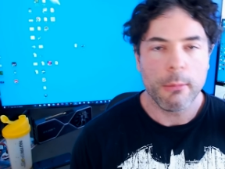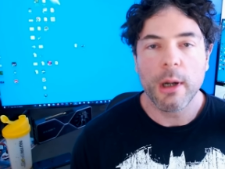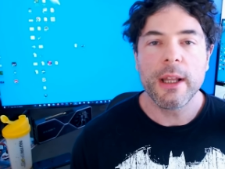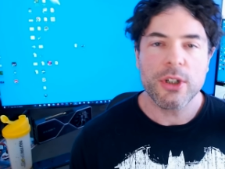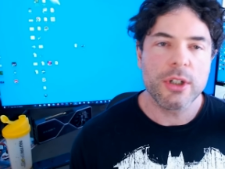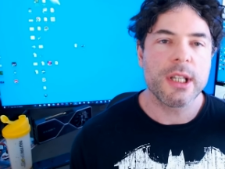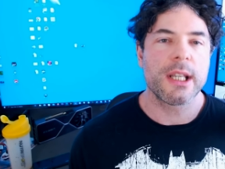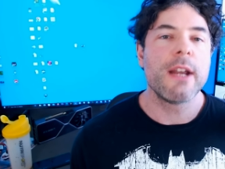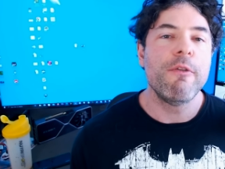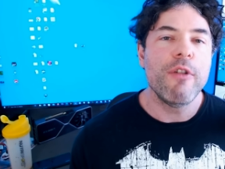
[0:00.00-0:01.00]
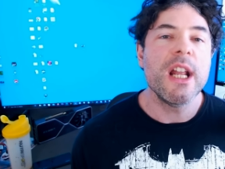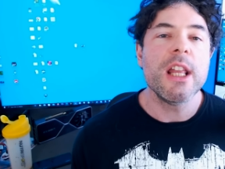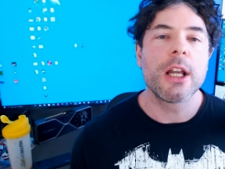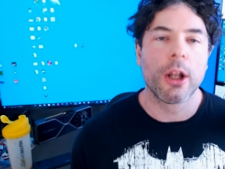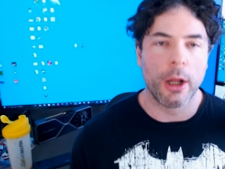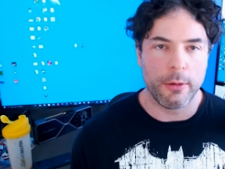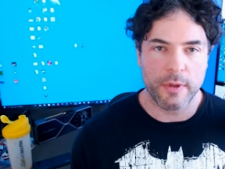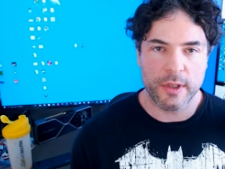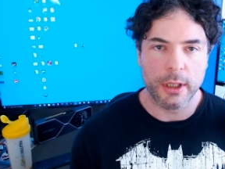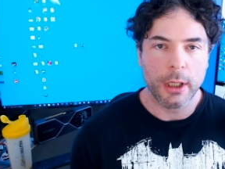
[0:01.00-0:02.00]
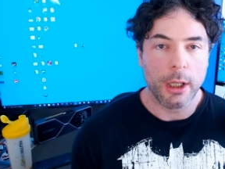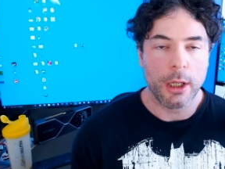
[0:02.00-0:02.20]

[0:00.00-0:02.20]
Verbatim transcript: well, let's just say really close